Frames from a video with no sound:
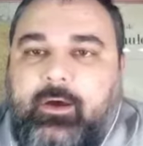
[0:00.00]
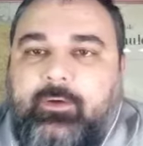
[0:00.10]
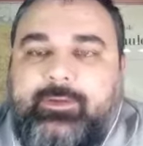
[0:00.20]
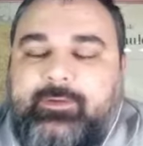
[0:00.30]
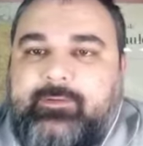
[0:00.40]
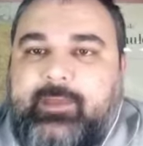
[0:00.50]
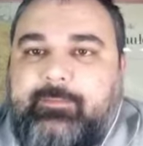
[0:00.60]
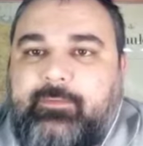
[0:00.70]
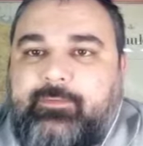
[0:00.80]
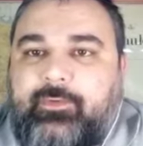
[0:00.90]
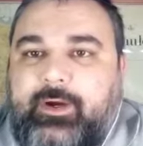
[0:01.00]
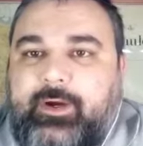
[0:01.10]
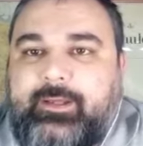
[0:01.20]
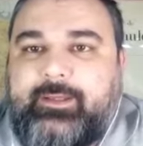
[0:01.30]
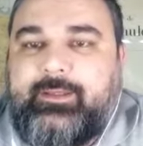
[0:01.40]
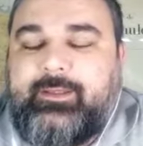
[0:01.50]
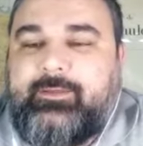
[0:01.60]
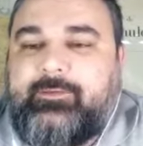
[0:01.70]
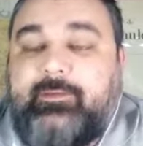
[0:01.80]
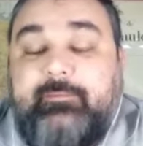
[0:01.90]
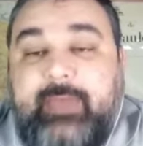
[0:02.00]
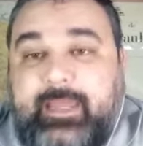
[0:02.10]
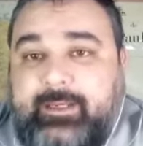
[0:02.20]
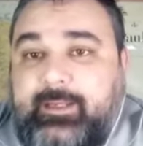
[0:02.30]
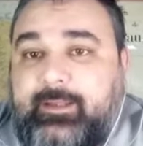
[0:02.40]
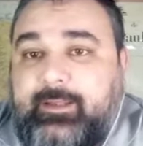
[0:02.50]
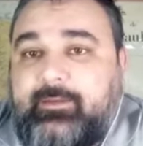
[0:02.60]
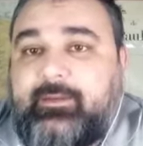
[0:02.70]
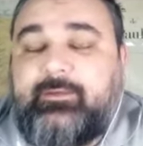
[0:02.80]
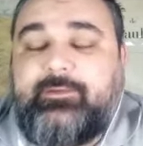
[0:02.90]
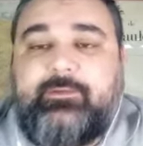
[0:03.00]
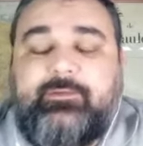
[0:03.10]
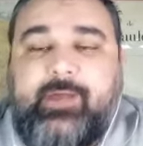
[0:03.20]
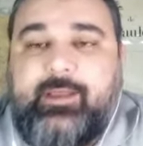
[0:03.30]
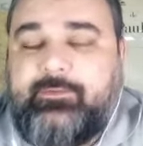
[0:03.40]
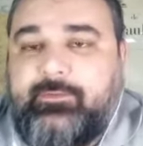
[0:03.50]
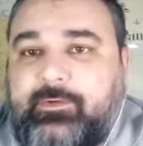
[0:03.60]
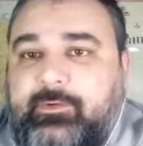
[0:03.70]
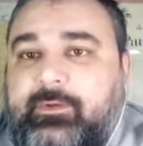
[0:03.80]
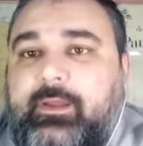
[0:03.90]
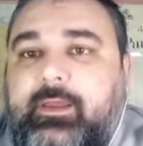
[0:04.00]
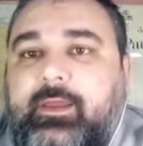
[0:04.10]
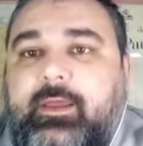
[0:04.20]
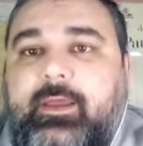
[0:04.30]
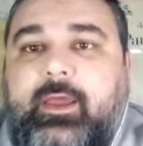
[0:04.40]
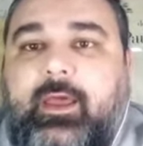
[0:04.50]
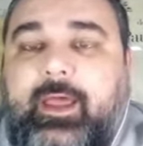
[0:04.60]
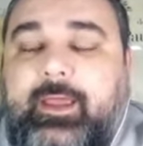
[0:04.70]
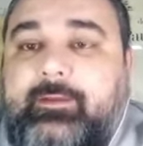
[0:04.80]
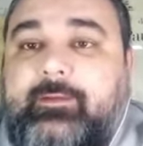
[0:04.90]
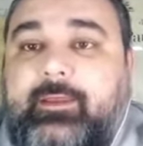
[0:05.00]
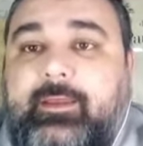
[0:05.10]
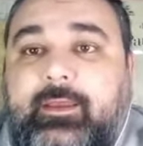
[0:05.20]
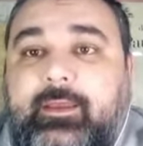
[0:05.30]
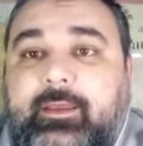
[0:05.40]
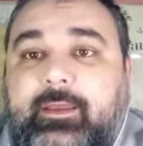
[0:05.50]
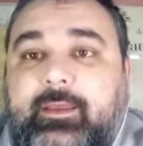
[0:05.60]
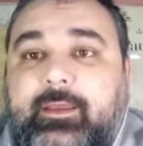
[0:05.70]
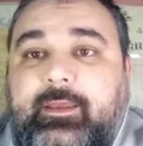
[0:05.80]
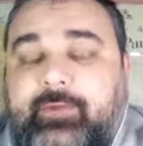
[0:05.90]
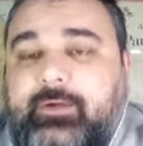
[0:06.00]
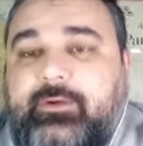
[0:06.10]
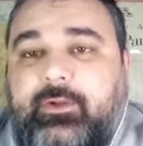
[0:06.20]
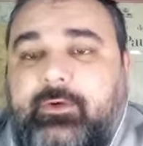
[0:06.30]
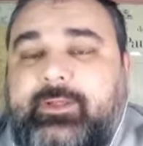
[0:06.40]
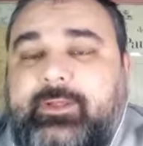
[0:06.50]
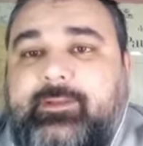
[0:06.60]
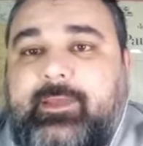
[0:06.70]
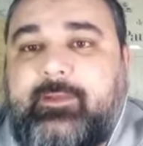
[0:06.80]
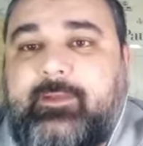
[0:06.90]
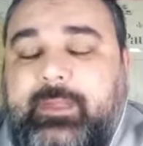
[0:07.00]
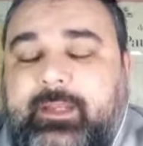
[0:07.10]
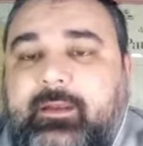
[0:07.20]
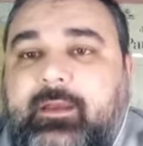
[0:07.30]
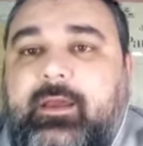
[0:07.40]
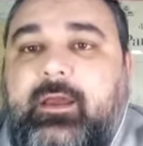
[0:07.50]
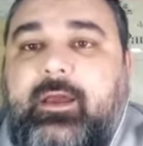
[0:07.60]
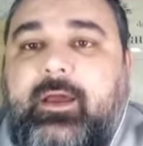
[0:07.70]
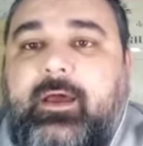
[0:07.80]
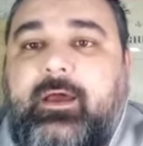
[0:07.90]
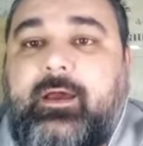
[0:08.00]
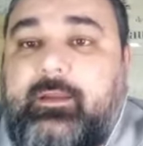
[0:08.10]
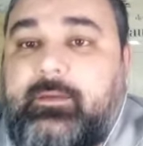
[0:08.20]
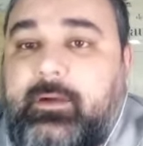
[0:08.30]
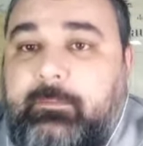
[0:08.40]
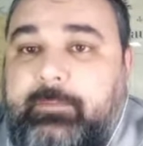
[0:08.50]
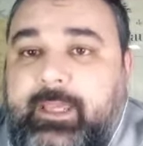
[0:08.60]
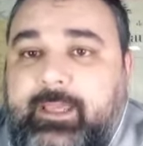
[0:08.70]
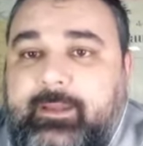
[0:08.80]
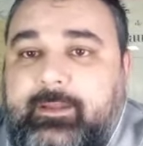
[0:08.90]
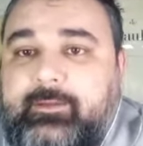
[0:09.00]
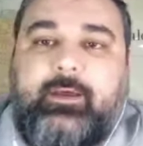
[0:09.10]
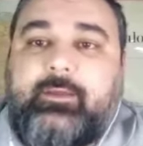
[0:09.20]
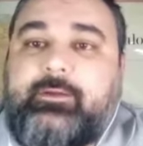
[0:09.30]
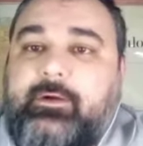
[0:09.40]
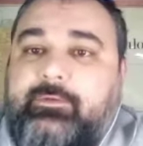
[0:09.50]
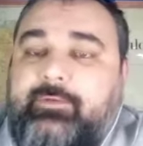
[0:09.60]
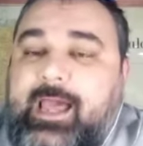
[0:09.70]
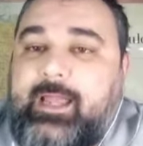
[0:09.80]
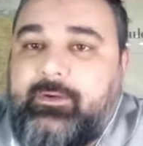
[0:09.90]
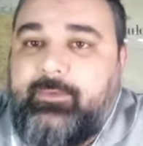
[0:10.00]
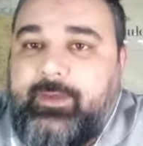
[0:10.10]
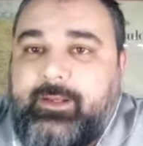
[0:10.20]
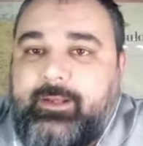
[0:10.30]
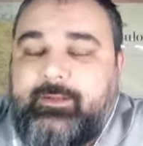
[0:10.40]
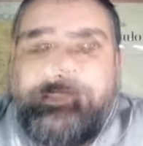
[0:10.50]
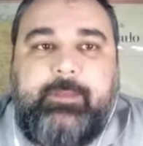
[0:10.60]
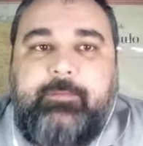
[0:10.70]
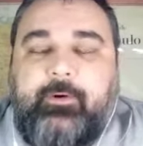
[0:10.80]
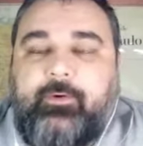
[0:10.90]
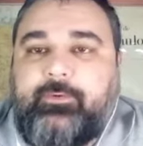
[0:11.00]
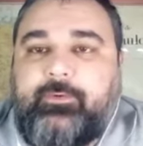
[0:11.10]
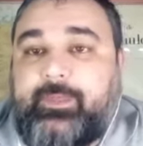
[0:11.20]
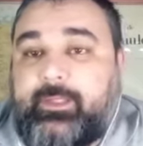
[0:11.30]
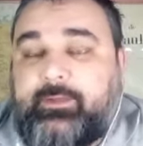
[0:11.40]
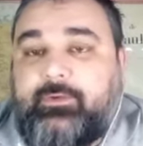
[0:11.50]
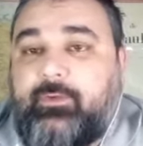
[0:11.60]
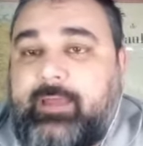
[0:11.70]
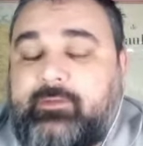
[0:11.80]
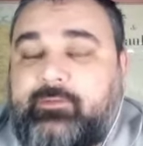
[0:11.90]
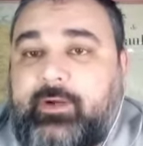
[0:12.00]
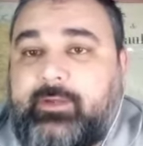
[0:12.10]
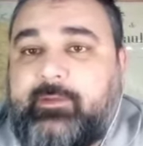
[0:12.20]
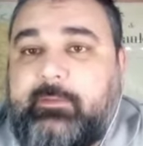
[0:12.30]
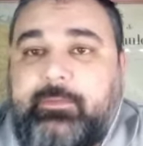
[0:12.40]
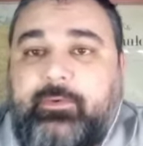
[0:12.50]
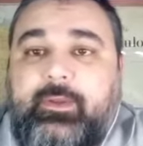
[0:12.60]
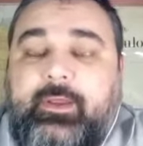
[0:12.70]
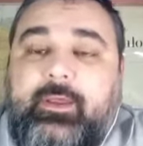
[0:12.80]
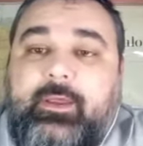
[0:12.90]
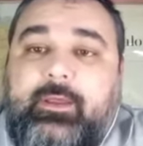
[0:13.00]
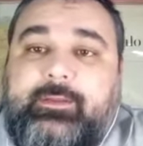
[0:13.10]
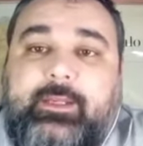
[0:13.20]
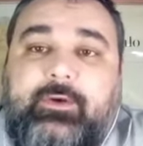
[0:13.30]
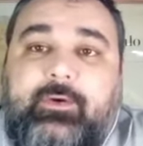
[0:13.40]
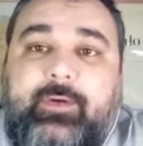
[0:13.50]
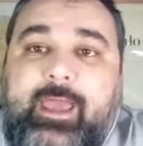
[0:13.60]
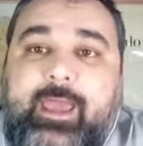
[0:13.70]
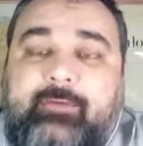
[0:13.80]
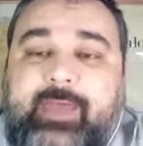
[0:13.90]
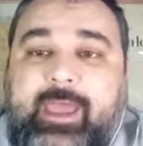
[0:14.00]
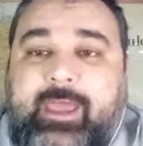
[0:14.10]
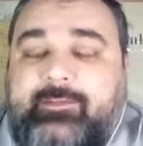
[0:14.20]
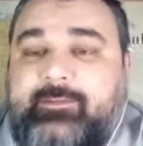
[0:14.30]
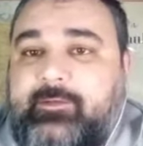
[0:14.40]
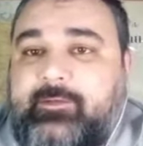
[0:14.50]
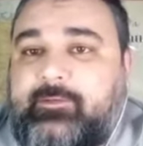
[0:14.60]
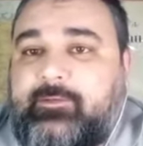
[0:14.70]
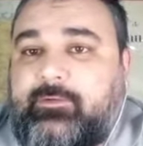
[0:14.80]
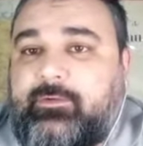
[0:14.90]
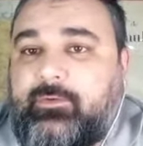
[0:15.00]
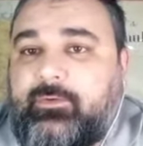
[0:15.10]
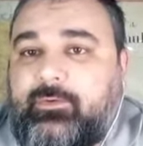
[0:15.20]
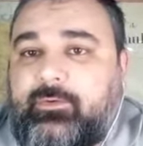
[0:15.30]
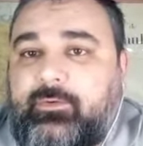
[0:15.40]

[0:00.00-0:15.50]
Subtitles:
this type of work is demanding, is stressful, and for far too long it has been underpaid, underevaluated. People in the US, for example, they don't have access to